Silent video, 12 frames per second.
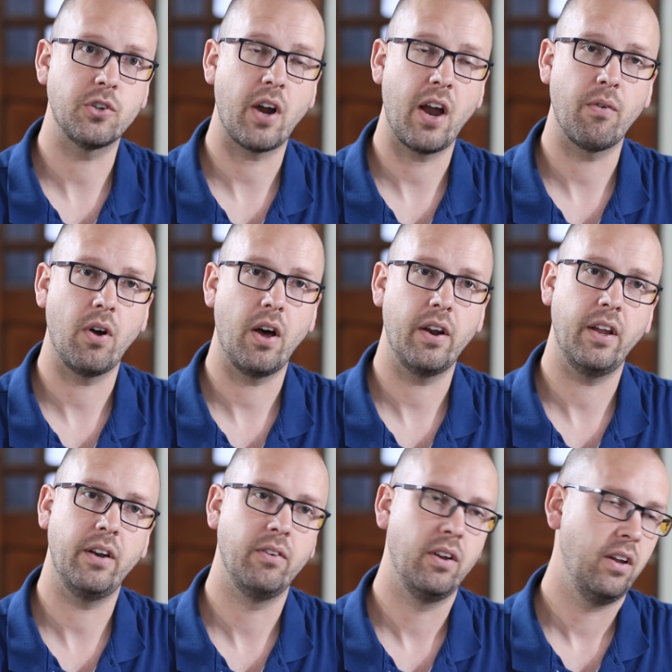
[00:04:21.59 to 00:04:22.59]
dry
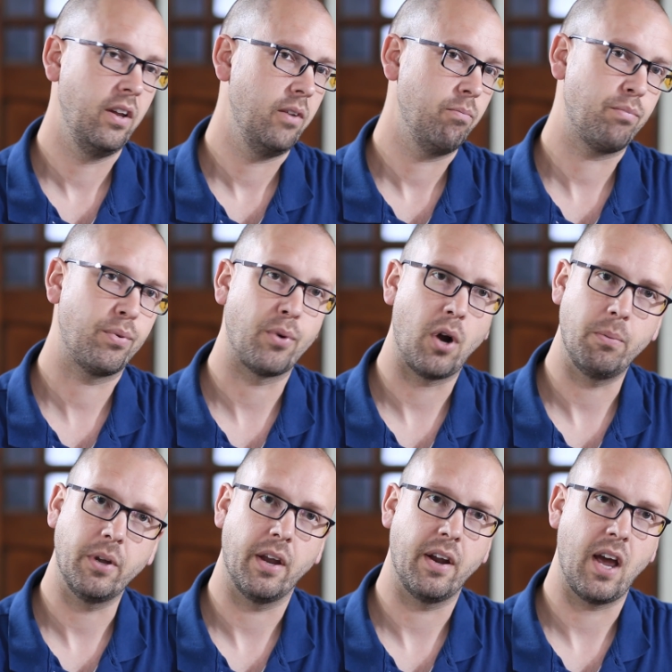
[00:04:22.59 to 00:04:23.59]
rotted,
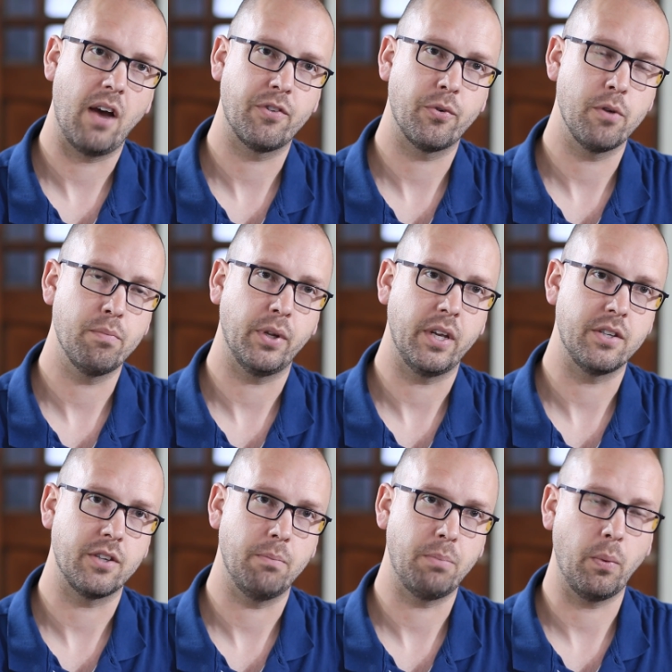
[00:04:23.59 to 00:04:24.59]
probably gonna have to
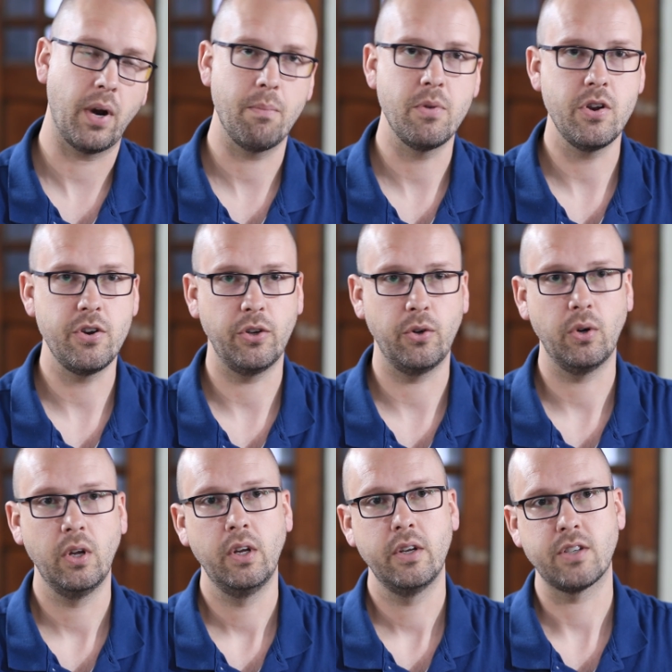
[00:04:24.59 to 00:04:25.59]
replace it. But what I'm gonna do
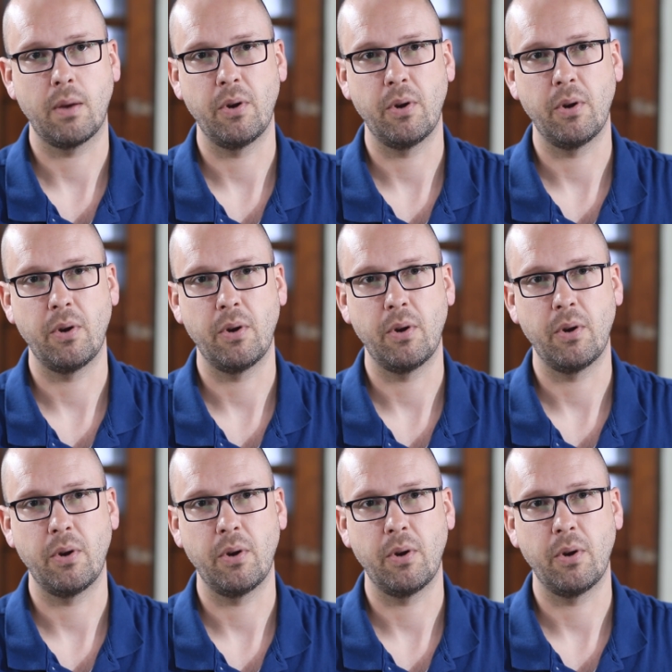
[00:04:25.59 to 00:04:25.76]
is